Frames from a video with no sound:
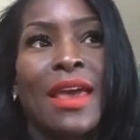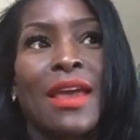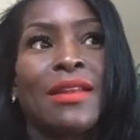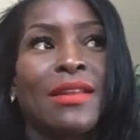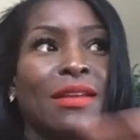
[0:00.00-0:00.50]

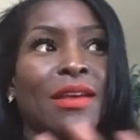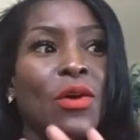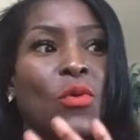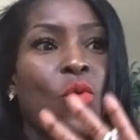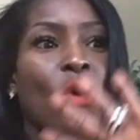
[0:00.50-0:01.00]
And
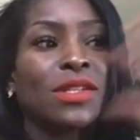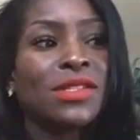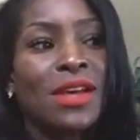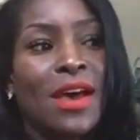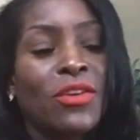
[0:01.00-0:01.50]

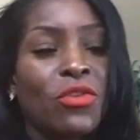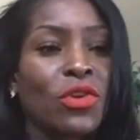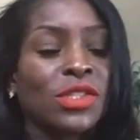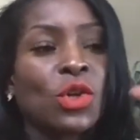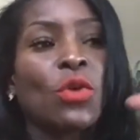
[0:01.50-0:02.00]
once I
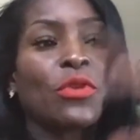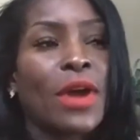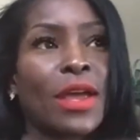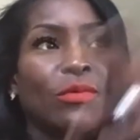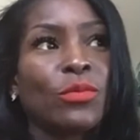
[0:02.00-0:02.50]
crossed over,
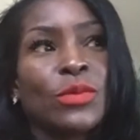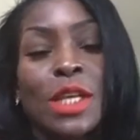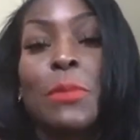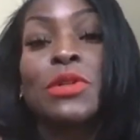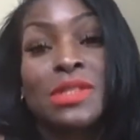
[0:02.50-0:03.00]
I was
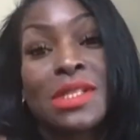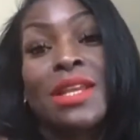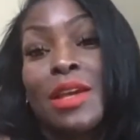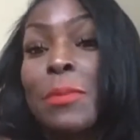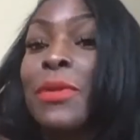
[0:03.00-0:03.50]
able to see
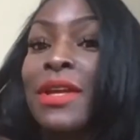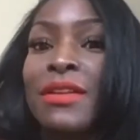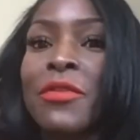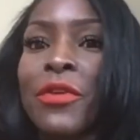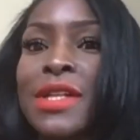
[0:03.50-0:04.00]
the complete
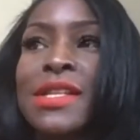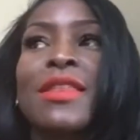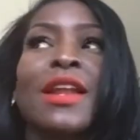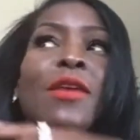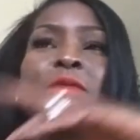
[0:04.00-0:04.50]
difference. And
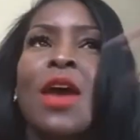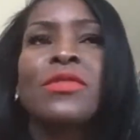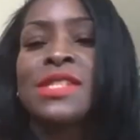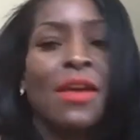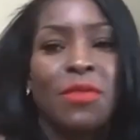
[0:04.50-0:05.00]
then
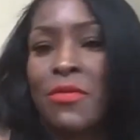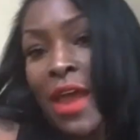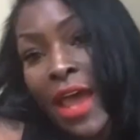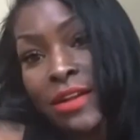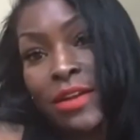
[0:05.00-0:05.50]
I've never
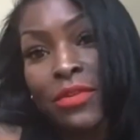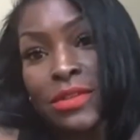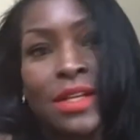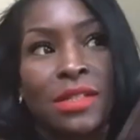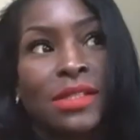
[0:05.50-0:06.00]
had it ever since.